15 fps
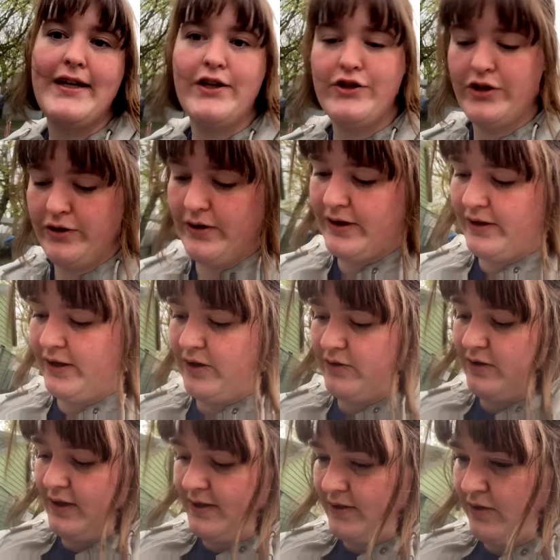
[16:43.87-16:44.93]
show you how they go.
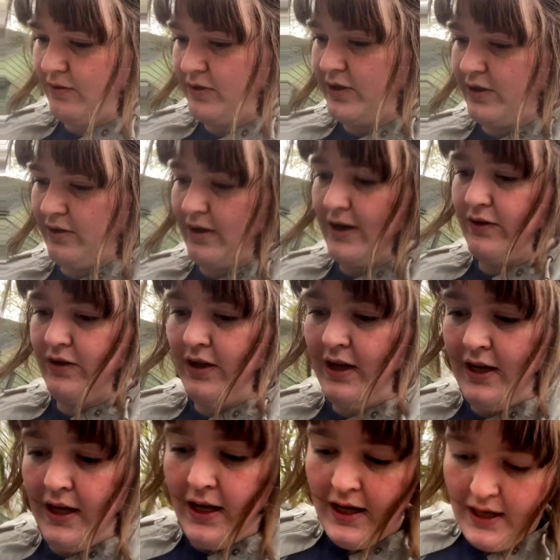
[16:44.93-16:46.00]
These go into the ground.
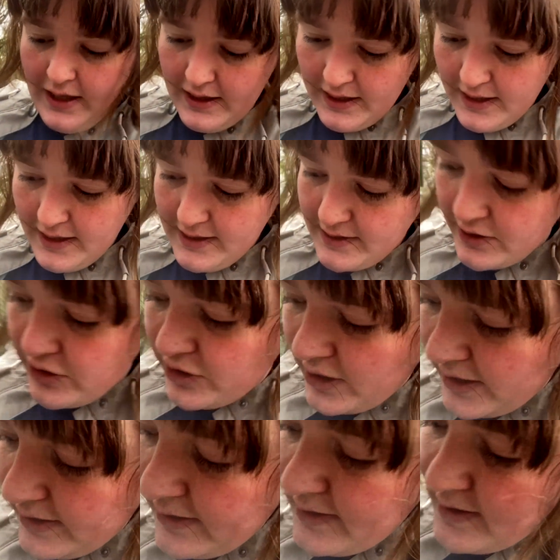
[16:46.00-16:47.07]
These
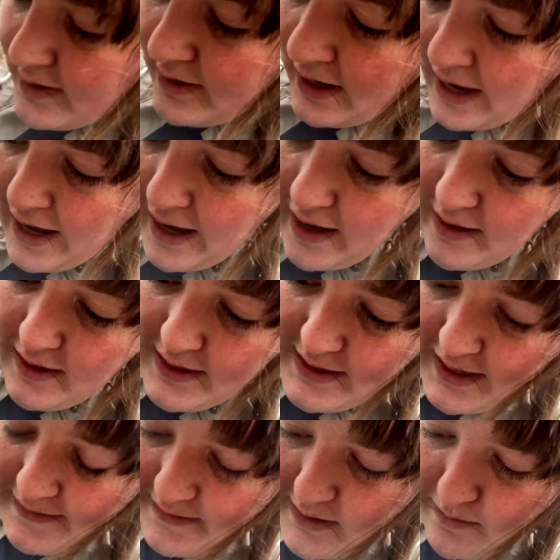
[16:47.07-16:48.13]
just have, these
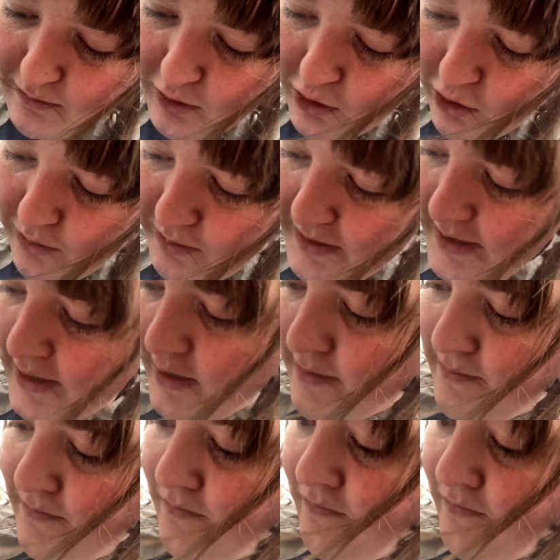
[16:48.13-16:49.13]
have some loops in them.